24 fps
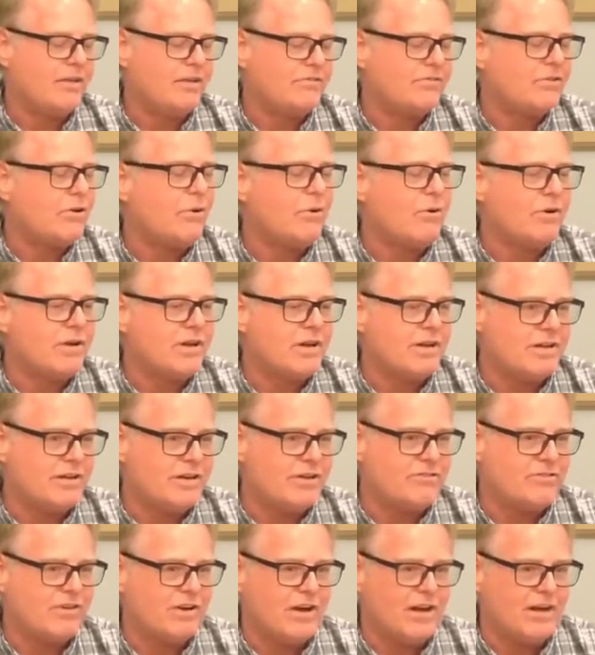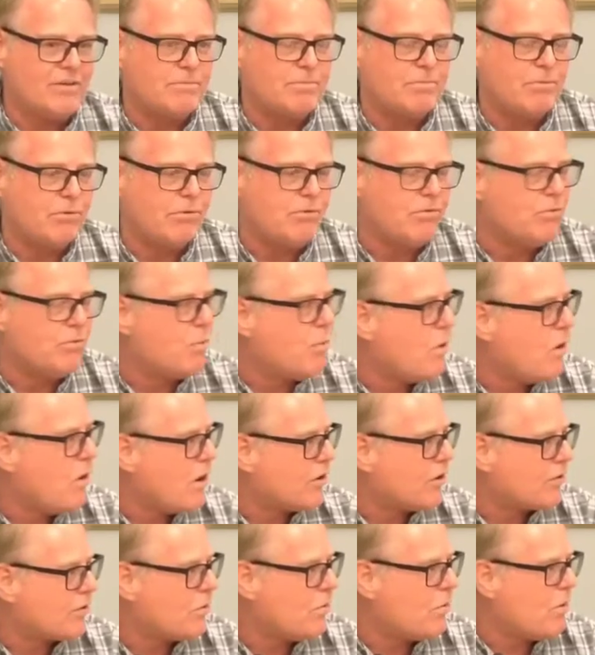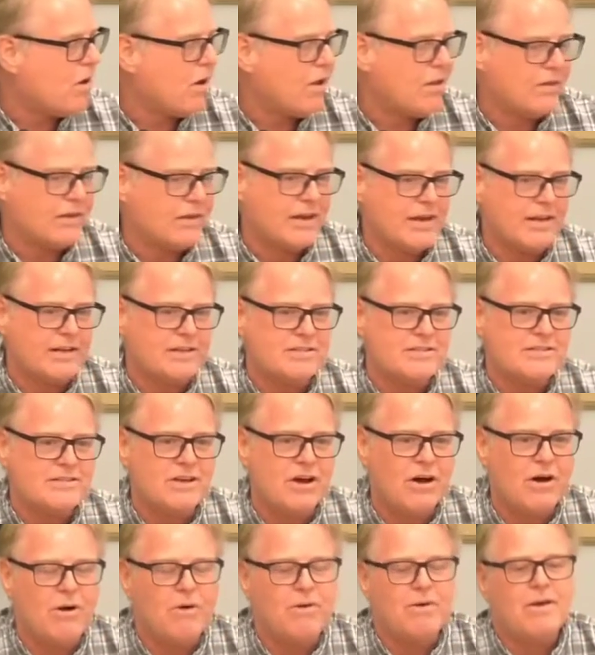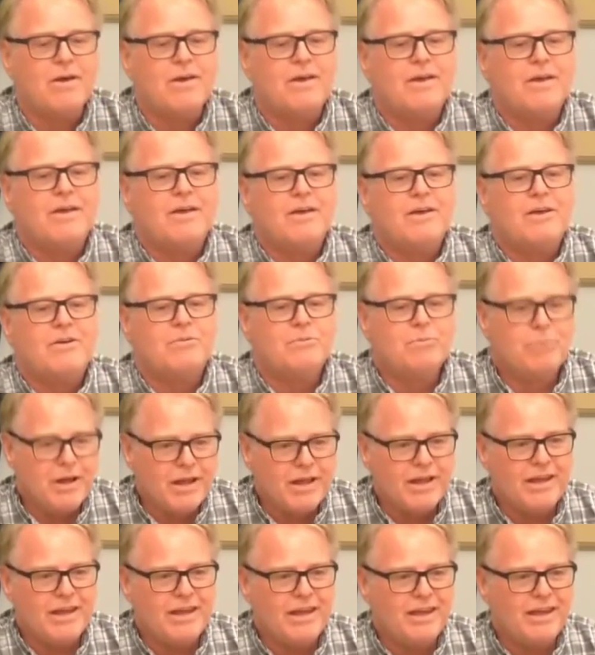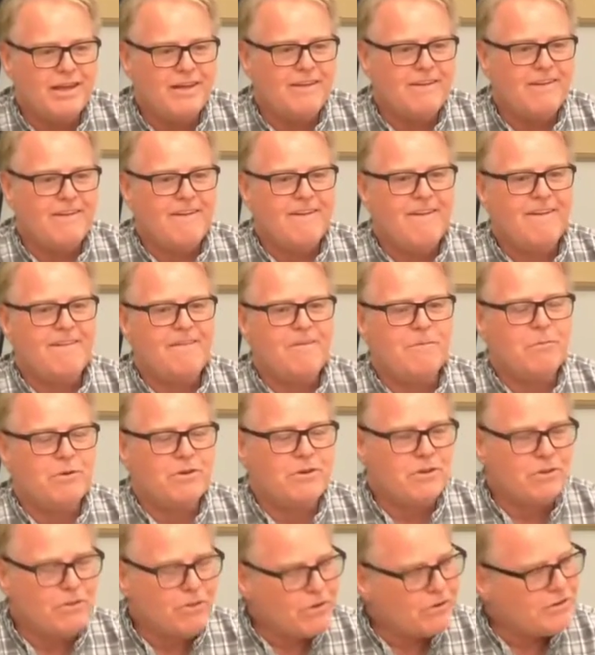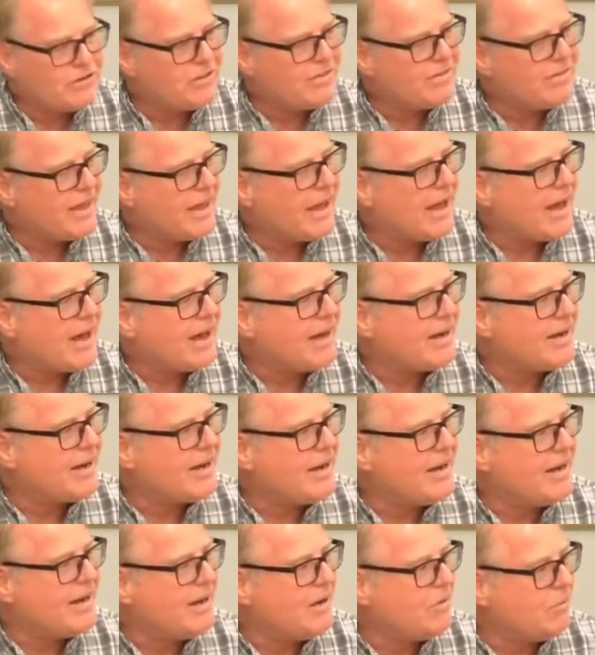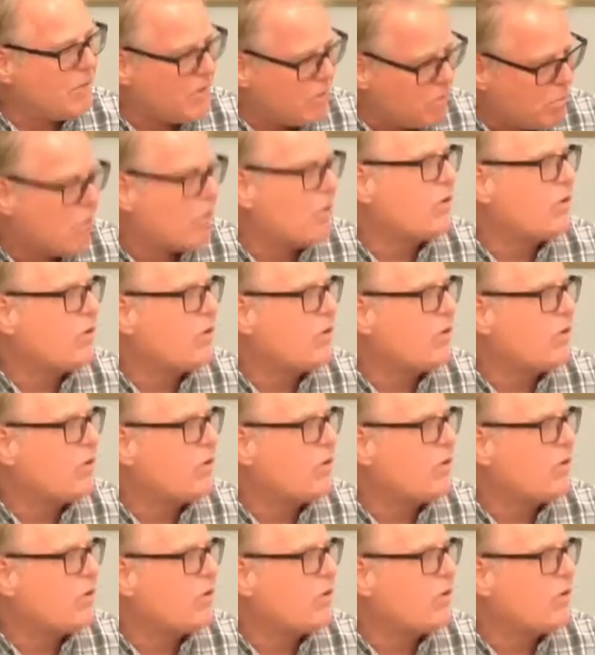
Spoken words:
its current condition and improve the water quality. And so really, when you looked at that, we